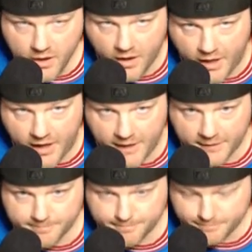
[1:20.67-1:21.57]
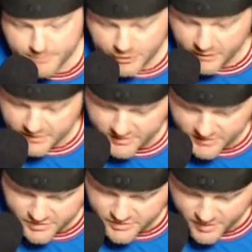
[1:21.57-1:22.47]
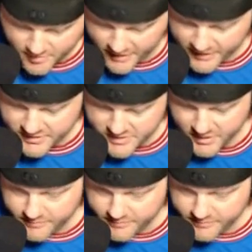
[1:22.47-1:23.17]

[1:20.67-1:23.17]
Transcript: So let's just jump right into it.